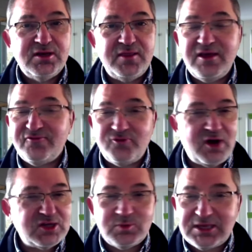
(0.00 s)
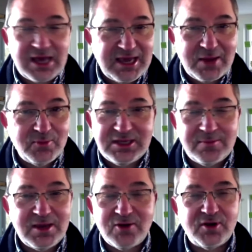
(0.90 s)
And therefore, as we
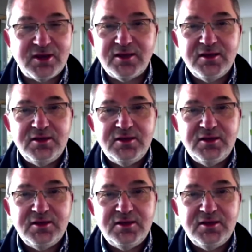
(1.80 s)
keep hearing,